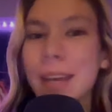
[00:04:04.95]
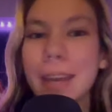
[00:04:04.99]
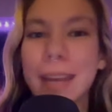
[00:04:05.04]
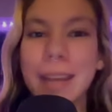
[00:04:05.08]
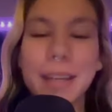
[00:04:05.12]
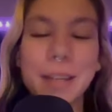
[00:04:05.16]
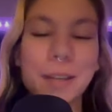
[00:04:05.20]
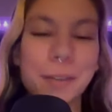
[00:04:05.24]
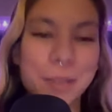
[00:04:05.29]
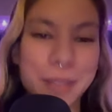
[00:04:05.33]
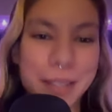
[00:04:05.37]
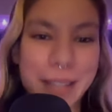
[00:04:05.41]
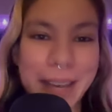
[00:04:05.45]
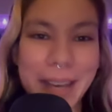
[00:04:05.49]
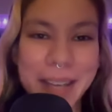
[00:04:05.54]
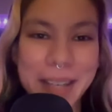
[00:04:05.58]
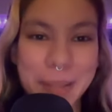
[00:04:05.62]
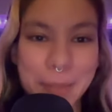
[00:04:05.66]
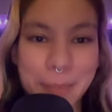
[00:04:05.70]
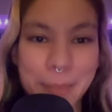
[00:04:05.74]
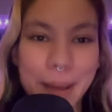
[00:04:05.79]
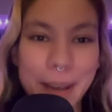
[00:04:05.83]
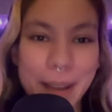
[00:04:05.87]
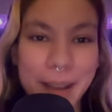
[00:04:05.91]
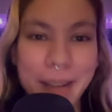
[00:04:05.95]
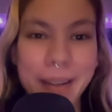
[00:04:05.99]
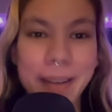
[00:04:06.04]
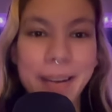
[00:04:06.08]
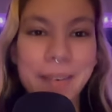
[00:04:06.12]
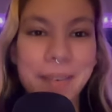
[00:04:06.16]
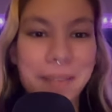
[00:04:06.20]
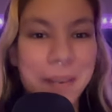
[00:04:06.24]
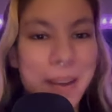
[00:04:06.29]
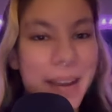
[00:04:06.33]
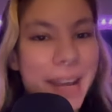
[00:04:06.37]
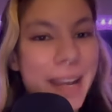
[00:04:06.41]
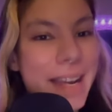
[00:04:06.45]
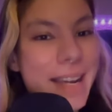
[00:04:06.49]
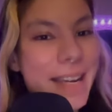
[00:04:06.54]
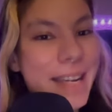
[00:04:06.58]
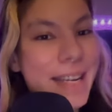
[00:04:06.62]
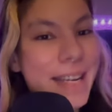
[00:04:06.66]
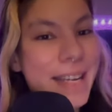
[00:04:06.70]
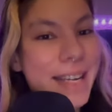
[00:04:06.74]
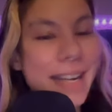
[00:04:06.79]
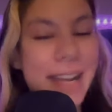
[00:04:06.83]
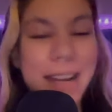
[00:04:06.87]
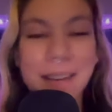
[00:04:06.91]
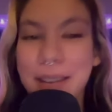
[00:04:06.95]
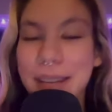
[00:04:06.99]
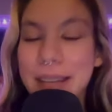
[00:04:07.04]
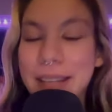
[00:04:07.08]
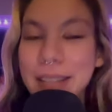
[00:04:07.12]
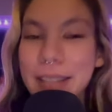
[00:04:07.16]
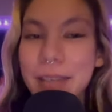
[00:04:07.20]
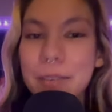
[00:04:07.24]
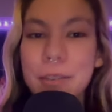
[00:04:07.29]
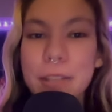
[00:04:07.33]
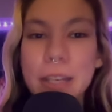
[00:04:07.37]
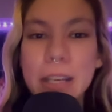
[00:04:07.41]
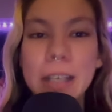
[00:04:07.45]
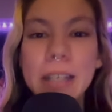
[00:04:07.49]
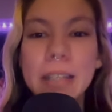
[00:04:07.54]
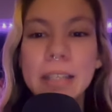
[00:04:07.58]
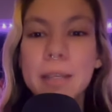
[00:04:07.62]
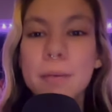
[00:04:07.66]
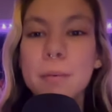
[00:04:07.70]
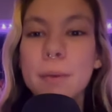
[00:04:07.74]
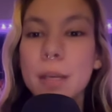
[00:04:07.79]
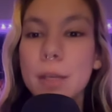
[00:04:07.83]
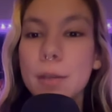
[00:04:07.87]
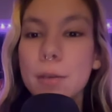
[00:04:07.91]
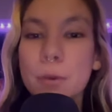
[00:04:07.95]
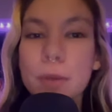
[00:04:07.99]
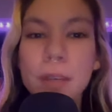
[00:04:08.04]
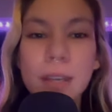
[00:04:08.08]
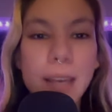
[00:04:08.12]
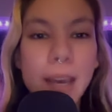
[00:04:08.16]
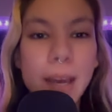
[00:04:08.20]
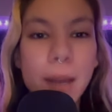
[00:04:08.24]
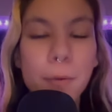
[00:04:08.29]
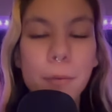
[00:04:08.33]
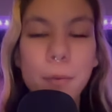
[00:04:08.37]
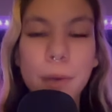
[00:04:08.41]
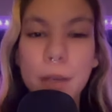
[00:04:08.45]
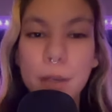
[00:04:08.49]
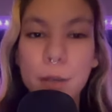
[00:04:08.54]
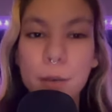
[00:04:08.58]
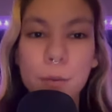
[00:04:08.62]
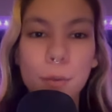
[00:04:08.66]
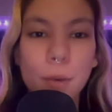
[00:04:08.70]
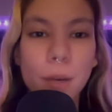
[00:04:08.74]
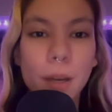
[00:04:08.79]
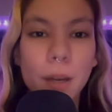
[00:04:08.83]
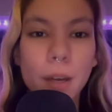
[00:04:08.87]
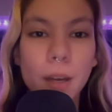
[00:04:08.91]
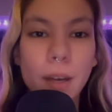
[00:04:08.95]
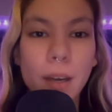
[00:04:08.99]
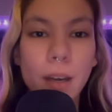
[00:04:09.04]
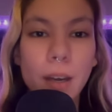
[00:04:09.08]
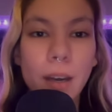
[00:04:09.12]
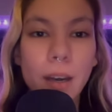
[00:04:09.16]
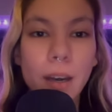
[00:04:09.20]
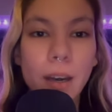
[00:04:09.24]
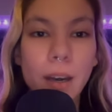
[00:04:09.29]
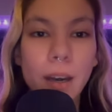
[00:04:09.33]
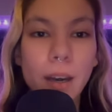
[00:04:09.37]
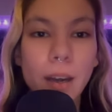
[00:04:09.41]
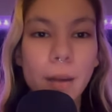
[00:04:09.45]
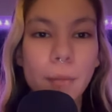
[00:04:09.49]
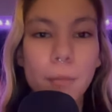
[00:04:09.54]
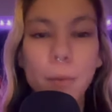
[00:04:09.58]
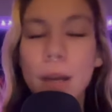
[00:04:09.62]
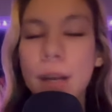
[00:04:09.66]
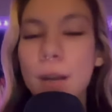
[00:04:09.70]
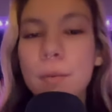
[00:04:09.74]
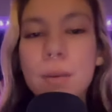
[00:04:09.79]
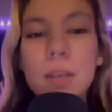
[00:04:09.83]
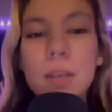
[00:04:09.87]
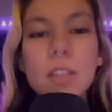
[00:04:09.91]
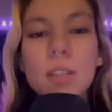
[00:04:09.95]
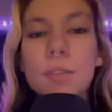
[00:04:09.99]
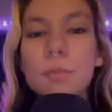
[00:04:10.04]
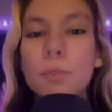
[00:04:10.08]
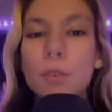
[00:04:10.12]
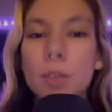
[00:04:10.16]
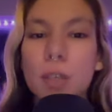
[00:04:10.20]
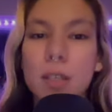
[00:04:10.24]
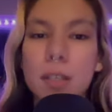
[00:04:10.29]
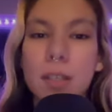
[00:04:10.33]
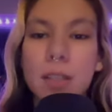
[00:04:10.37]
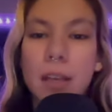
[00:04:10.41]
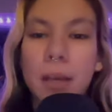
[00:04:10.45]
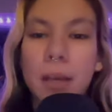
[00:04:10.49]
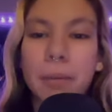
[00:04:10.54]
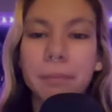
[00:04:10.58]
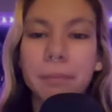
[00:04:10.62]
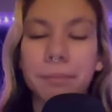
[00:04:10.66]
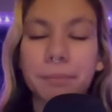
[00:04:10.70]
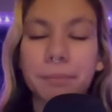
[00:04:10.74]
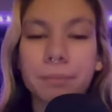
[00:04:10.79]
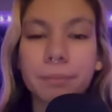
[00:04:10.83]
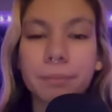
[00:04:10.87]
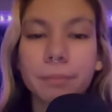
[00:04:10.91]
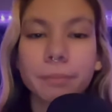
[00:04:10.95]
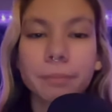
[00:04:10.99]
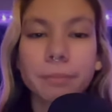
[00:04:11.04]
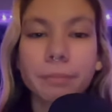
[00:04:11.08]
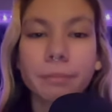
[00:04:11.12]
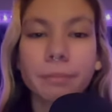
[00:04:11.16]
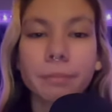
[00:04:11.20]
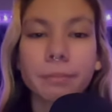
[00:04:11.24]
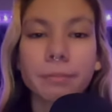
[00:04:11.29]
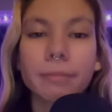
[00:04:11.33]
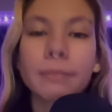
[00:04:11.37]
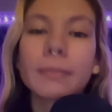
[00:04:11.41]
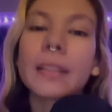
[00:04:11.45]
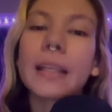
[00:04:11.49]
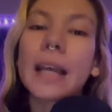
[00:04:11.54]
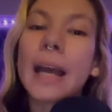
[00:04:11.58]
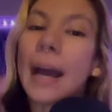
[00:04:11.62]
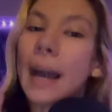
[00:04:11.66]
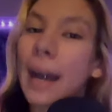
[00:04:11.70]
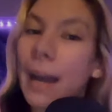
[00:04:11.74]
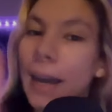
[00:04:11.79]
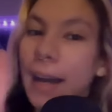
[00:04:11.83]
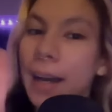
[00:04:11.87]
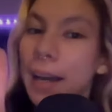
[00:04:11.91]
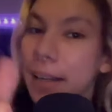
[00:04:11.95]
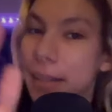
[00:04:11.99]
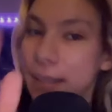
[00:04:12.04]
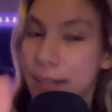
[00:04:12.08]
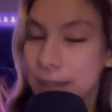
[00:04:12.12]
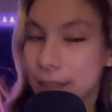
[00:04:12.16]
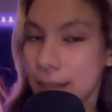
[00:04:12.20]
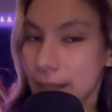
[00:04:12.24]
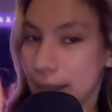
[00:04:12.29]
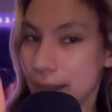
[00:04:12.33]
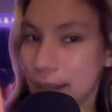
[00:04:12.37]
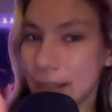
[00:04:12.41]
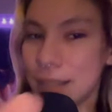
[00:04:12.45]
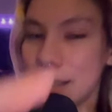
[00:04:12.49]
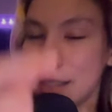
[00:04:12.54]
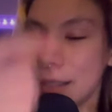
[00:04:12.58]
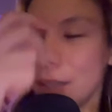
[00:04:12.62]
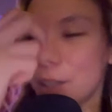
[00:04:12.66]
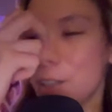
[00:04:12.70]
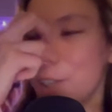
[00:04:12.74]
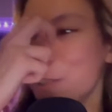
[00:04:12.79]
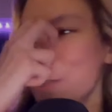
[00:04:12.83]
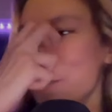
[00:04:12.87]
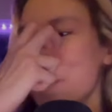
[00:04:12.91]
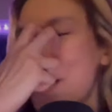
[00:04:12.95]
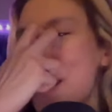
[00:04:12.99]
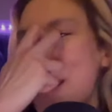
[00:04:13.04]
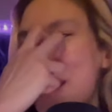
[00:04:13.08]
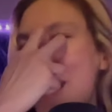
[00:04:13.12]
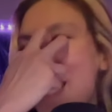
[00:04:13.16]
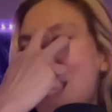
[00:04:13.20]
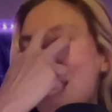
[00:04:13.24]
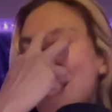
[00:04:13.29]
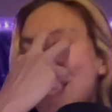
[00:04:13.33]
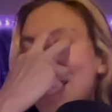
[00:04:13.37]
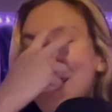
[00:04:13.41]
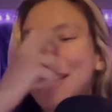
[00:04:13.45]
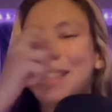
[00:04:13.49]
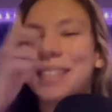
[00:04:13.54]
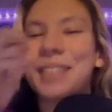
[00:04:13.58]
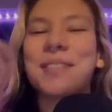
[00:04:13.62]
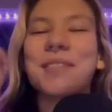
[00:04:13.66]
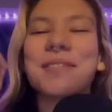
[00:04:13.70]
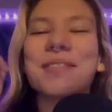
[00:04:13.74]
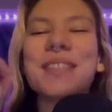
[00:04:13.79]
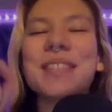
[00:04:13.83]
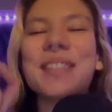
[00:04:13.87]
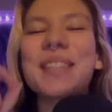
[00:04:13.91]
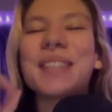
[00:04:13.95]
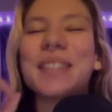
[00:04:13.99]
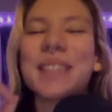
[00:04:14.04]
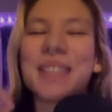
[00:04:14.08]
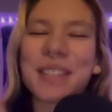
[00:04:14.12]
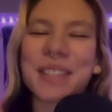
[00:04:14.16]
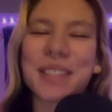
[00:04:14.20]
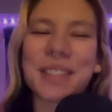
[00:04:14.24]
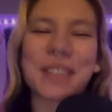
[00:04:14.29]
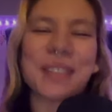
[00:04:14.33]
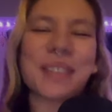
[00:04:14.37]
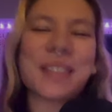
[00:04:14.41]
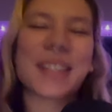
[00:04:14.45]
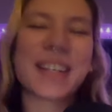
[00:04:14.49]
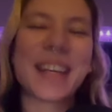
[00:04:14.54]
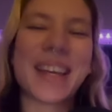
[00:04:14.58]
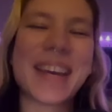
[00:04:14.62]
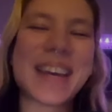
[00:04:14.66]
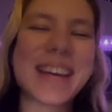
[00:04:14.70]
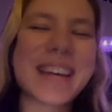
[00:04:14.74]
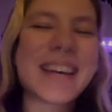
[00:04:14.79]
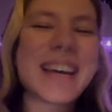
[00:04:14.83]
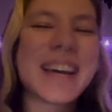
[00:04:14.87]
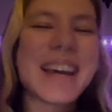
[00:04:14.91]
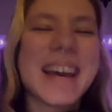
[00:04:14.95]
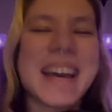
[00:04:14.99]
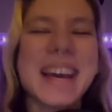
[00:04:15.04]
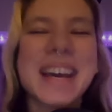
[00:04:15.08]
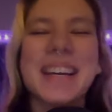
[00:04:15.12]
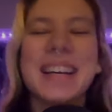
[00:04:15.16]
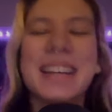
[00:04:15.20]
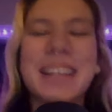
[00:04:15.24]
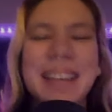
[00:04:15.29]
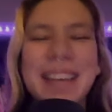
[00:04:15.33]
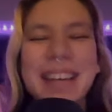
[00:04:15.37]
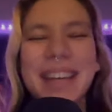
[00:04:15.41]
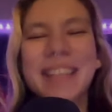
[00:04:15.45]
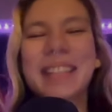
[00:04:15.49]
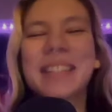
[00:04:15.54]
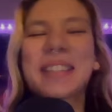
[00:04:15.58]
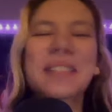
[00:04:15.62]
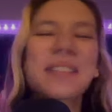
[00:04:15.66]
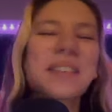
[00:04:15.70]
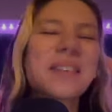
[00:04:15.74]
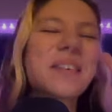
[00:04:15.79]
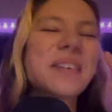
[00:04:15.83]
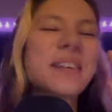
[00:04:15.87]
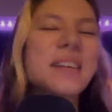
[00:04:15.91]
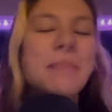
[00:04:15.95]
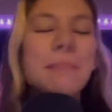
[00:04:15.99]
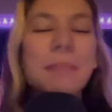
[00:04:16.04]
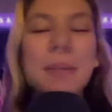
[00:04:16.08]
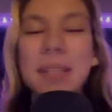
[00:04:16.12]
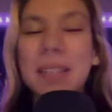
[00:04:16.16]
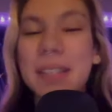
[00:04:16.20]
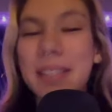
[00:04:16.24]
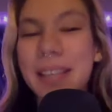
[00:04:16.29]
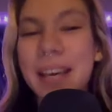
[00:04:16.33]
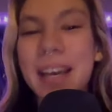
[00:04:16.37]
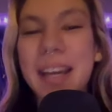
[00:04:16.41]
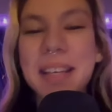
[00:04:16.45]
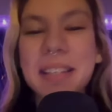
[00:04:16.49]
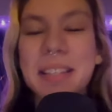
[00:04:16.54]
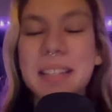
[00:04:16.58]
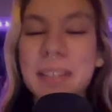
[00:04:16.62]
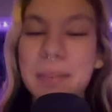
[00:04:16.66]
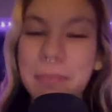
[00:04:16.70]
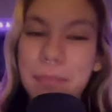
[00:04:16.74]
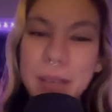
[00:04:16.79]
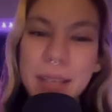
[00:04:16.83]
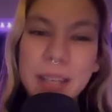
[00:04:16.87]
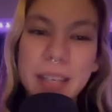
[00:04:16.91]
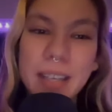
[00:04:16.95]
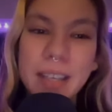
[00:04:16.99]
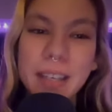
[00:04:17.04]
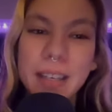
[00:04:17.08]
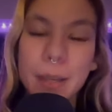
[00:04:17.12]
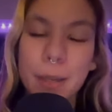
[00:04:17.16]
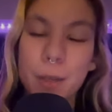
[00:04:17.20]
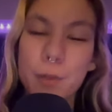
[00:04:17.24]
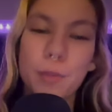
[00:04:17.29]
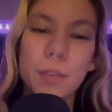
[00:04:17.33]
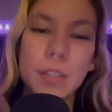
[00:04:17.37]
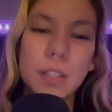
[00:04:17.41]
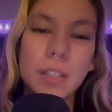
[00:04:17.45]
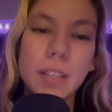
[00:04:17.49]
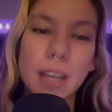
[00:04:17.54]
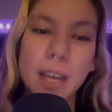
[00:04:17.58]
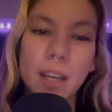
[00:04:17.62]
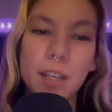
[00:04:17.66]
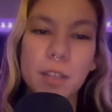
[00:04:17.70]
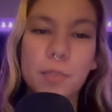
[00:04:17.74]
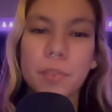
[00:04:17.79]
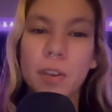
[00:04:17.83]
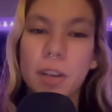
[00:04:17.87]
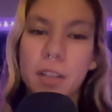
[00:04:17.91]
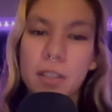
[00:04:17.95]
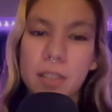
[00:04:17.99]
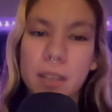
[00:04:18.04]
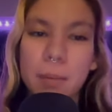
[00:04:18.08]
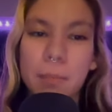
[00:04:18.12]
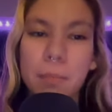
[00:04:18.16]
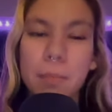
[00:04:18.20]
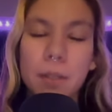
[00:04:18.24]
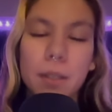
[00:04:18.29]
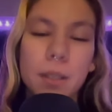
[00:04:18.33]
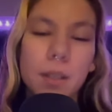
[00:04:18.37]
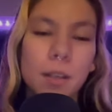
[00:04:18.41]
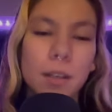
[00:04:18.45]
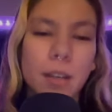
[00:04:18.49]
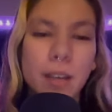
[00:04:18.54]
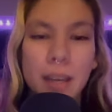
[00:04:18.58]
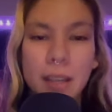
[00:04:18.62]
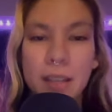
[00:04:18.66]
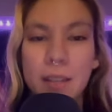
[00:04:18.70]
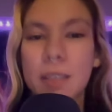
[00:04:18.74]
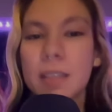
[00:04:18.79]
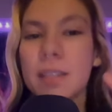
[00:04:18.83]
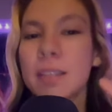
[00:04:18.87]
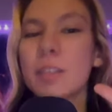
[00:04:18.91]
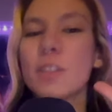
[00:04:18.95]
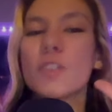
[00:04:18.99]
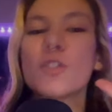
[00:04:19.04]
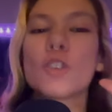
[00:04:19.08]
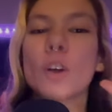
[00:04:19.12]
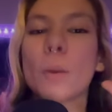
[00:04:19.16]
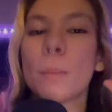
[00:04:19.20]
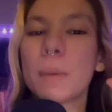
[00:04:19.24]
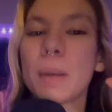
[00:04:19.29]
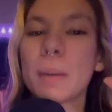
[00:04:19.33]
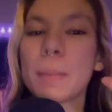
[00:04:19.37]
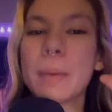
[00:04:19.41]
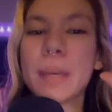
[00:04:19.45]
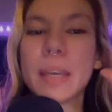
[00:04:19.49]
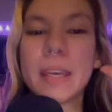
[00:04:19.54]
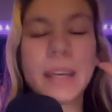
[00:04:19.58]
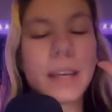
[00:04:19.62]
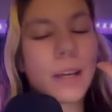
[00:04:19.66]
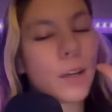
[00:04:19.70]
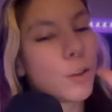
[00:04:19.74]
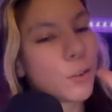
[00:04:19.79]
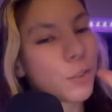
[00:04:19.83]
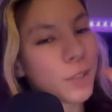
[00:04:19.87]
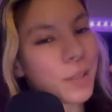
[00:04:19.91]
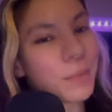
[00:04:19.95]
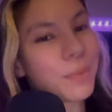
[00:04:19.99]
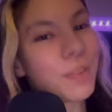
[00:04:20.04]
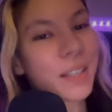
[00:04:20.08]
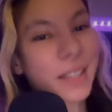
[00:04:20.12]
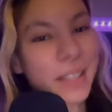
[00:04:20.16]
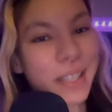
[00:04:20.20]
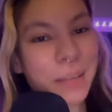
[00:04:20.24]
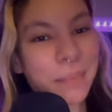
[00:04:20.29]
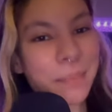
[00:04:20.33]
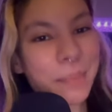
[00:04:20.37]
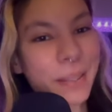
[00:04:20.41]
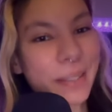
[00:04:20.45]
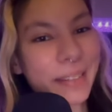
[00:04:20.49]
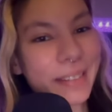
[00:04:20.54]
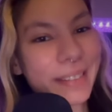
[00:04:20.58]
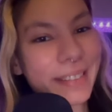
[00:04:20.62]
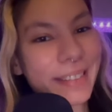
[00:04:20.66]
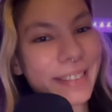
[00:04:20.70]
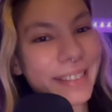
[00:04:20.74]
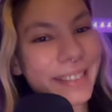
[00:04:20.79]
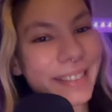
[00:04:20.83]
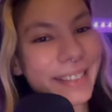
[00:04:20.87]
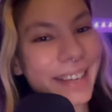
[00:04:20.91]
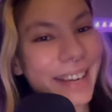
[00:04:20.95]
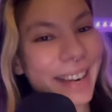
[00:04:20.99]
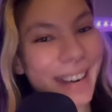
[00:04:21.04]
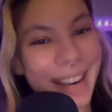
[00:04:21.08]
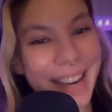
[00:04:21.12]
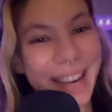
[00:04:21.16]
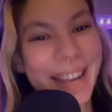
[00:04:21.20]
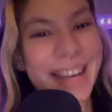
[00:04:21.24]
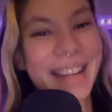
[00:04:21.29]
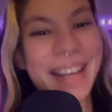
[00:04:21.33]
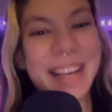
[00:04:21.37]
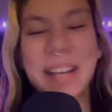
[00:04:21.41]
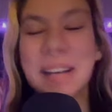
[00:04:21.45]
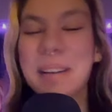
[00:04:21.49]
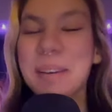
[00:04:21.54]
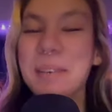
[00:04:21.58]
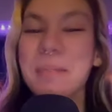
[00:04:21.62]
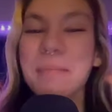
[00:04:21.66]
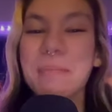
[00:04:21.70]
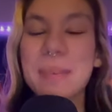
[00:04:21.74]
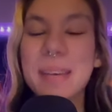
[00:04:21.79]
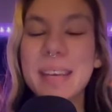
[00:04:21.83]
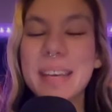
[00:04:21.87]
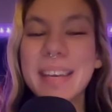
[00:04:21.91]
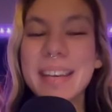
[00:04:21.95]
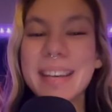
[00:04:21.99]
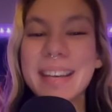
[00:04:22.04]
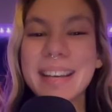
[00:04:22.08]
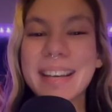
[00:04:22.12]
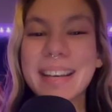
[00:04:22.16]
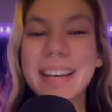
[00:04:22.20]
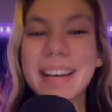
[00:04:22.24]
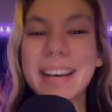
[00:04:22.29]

get your text back, right? There is a reality where you get what you want. Why can't we just focus there? Ha, see, that's the issue. That's the real issue, okay? Okay, so besides the meaning that you've attached, for example, okay, this is stopping me. It goes even deeper, all right? It could be,